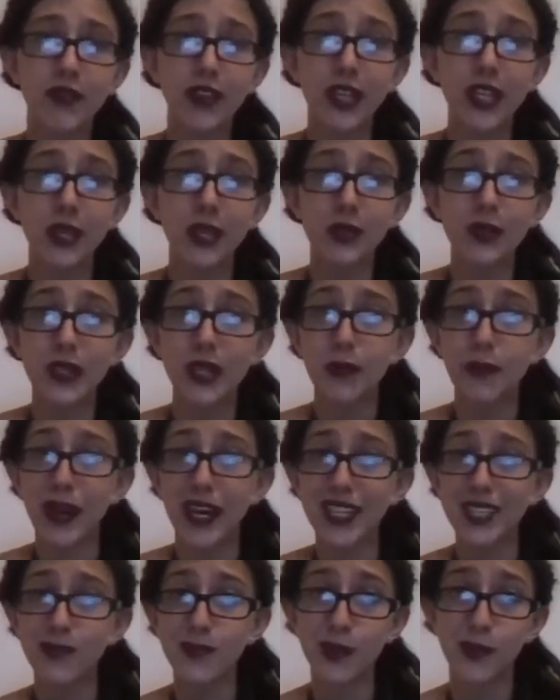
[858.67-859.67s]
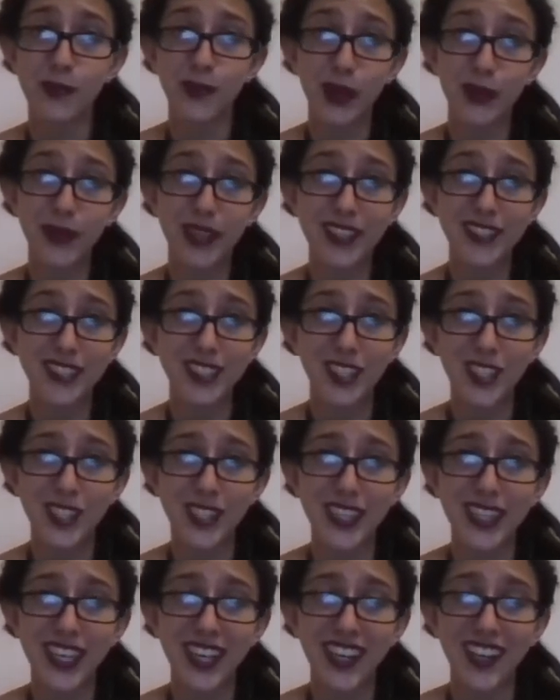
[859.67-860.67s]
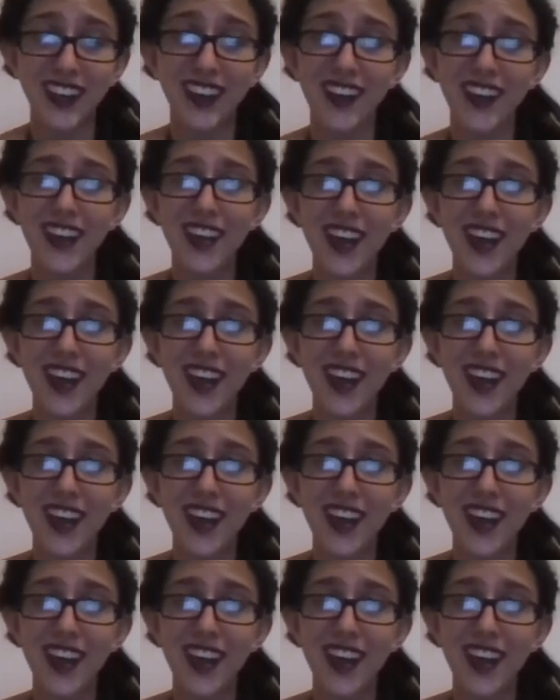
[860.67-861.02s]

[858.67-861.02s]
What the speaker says: videos in the past, but maybe that's a good thing.